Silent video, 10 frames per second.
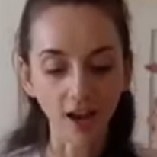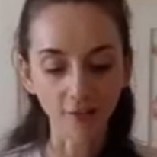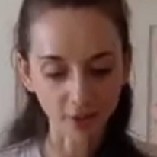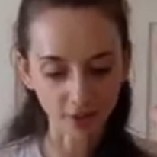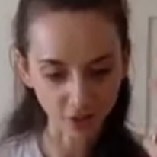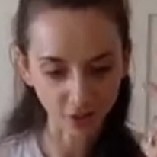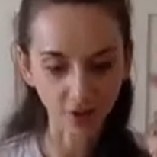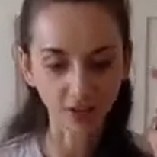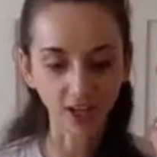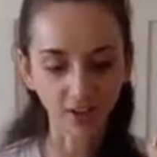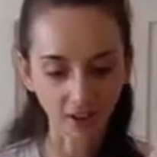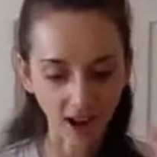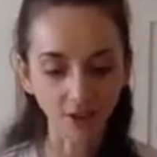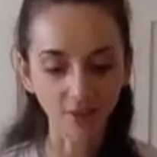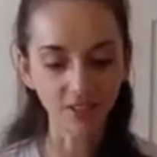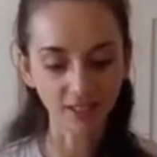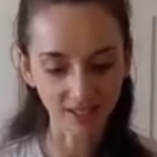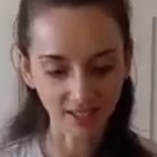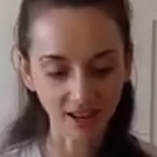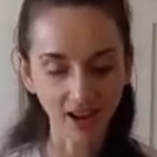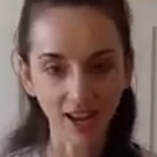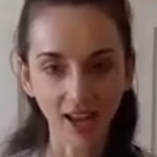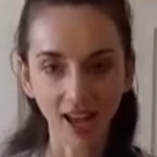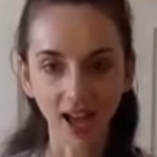I've been churning around since 9 a.m.?